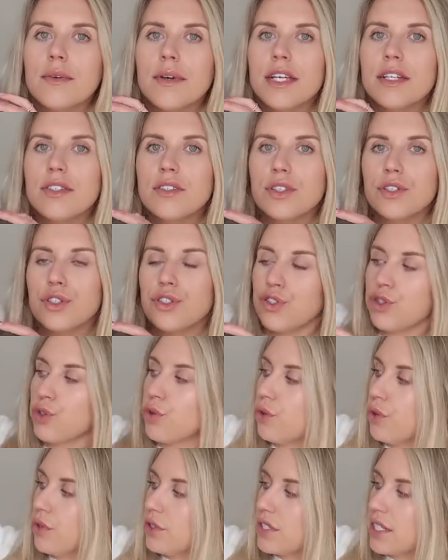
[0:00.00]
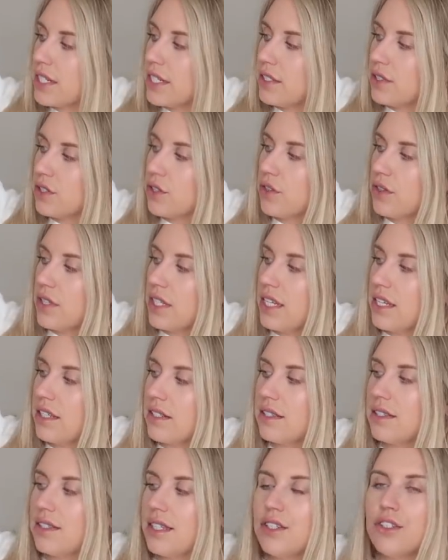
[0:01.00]
it is short and it's got the
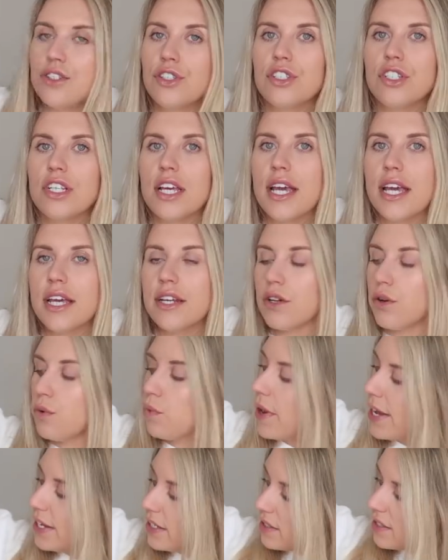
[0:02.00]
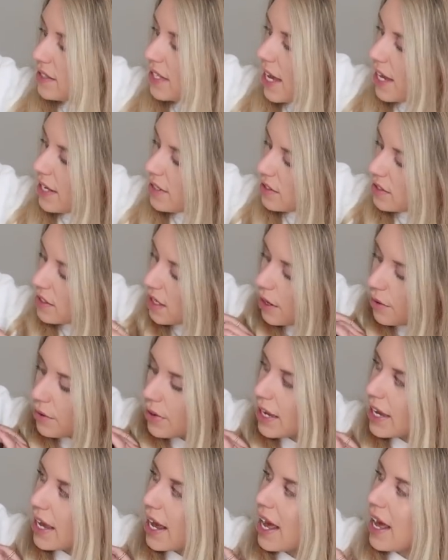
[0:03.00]
cinched in waist there. So
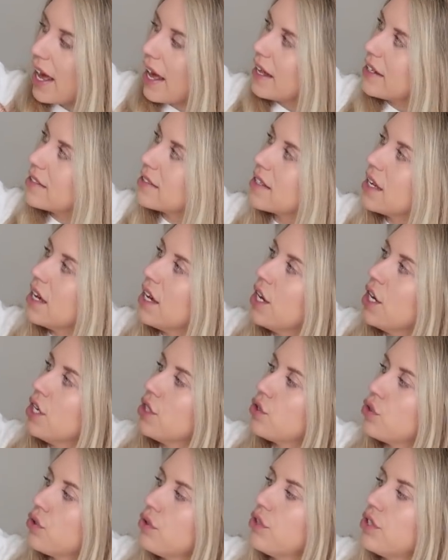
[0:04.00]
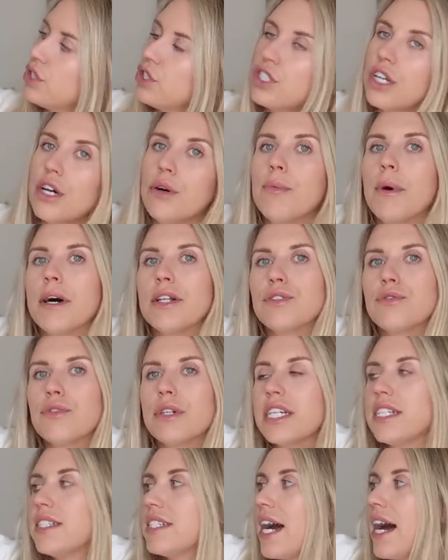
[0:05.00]
it has tortoiseshell buttons
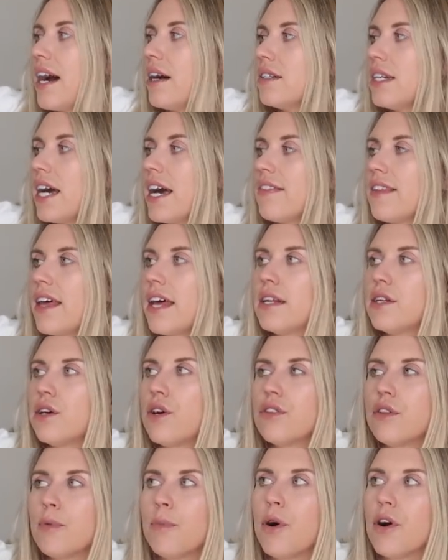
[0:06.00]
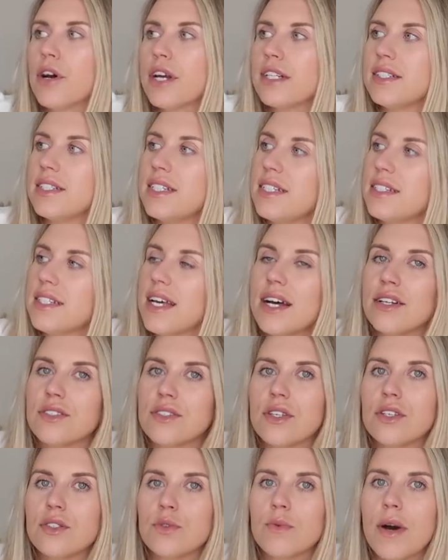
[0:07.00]
running down and then on the pocket details
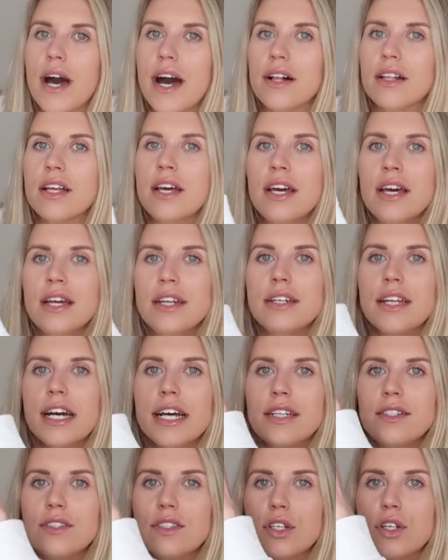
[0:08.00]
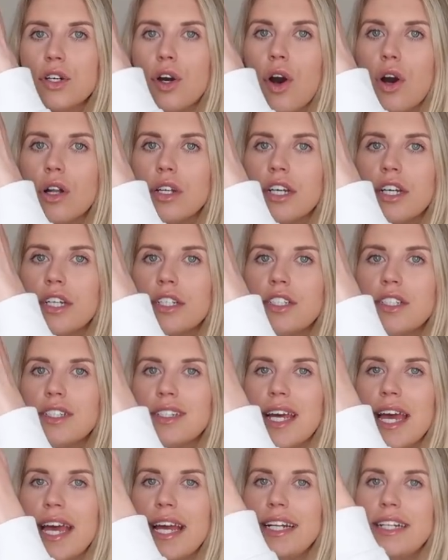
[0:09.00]
as well. Nice collared,
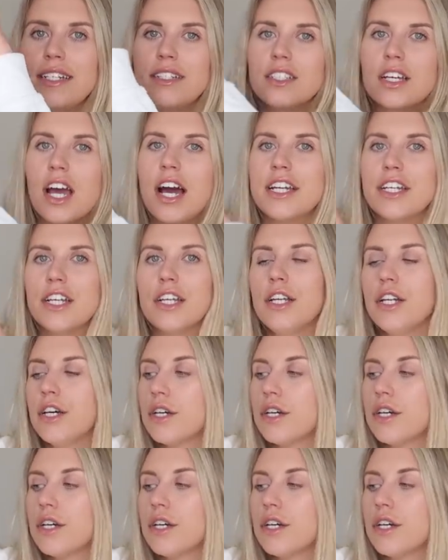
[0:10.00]
tailored kind of